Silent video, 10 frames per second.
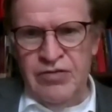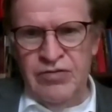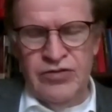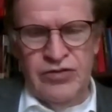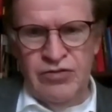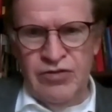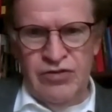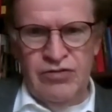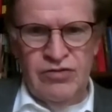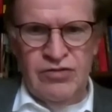
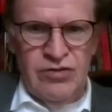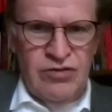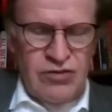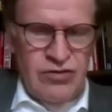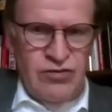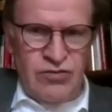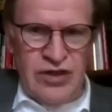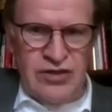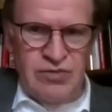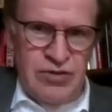The
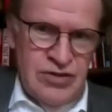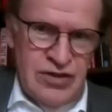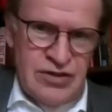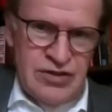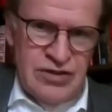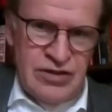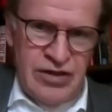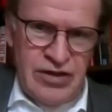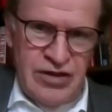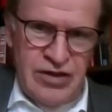thought, I suppose, is
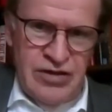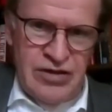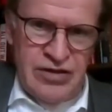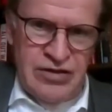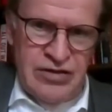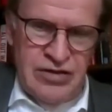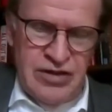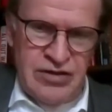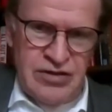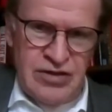
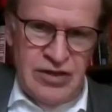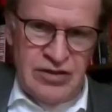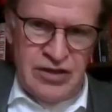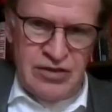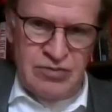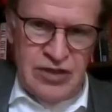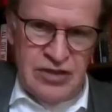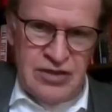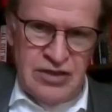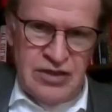in today's
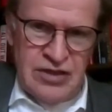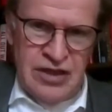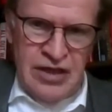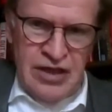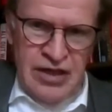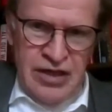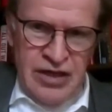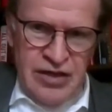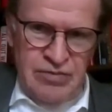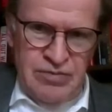circumstances,
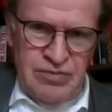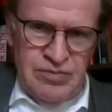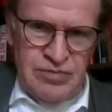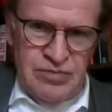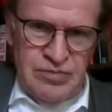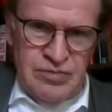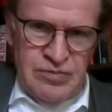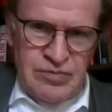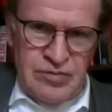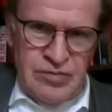
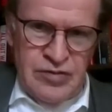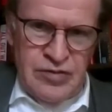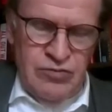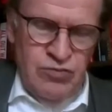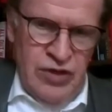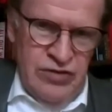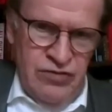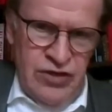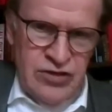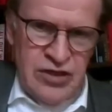when
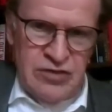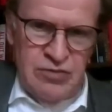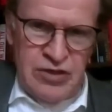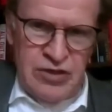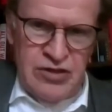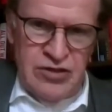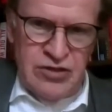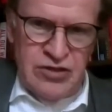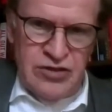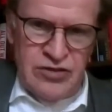inflation
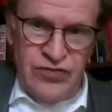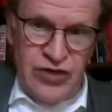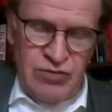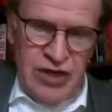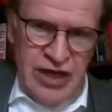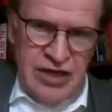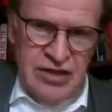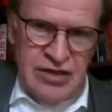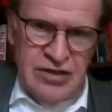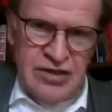expectations are very well
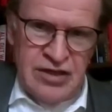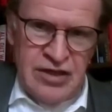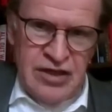anchored,